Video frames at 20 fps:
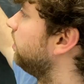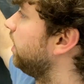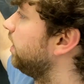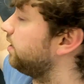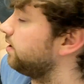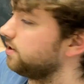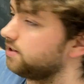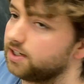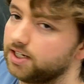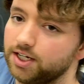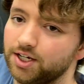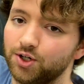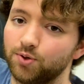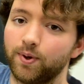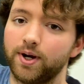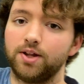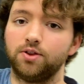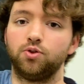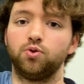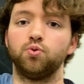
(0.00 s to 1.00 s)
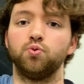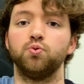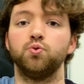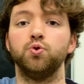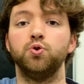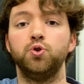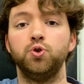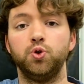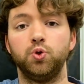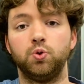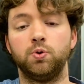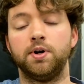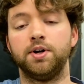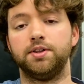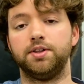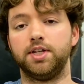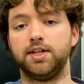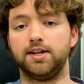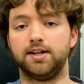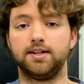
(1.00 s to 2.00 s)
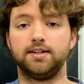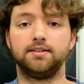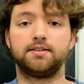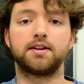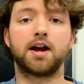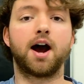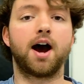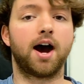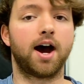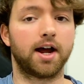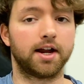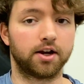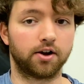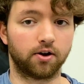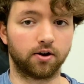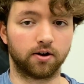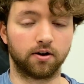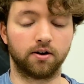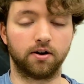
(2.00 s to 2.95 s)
it doesn't iterate through the entire